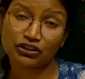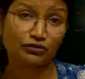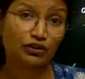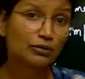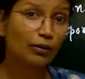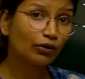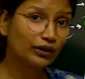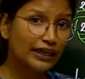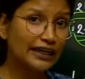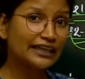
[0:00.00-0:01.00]
question was
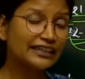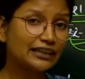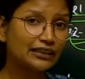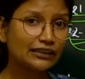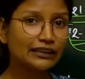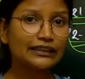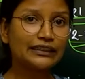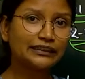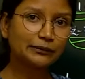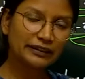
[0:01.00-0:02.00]
about India
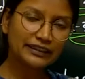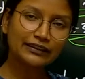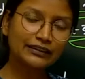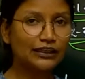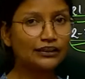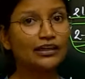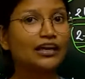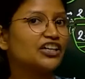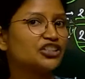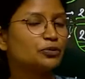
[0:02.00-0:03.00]
is being
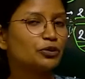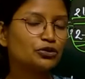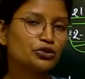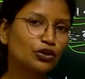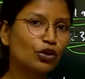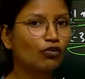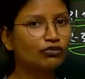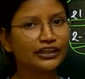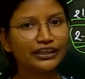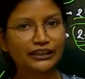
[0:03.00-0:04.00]
the largest producer
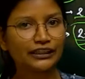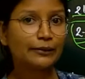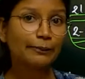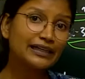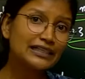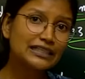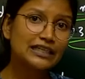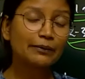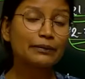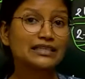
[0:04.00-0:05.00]
of the
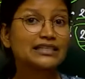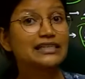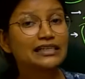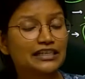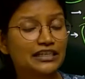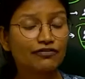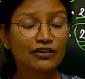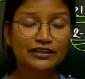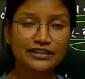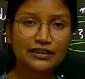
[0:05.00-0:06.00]
pulse, but still it
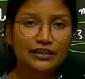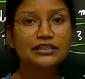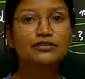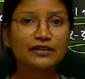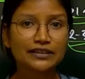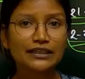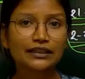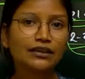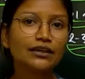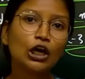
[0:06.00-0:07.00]
is
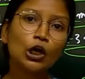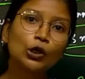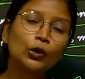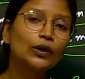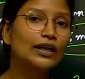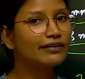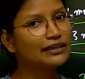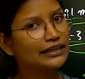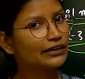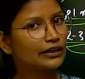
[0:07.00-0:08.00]
facing the low
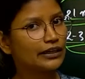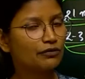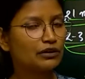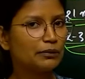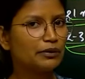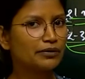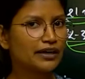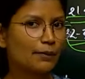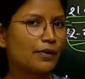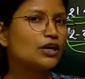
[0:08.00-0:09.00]
level
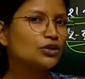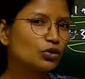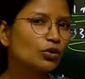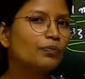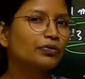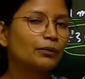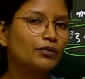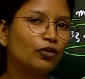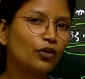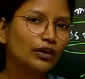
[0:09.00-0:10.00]
equilibrium trap. So
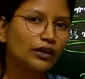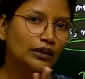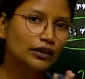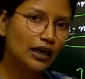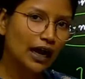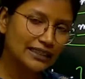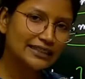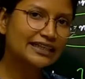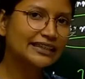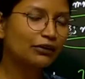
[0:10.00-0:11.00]
before
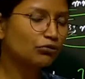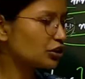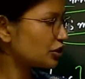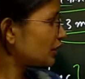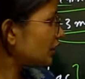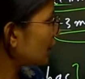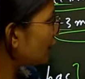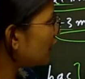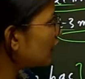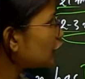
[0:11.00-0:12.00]
answering that question,
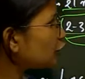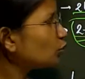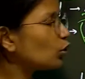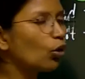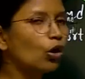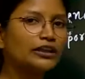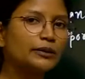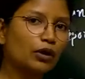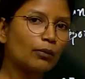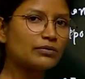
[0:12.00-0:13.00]
we need to know
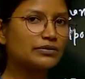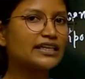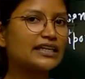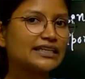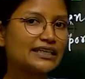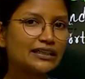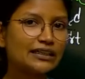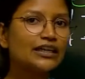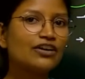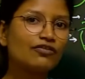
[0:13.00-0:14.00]
all the problems that
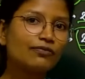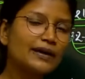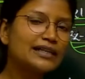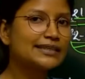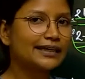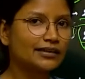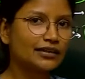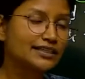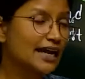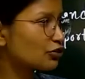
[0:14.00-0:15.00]
Indian pulse
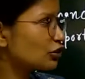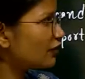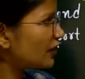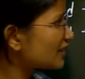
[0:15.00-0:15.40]
sector is actually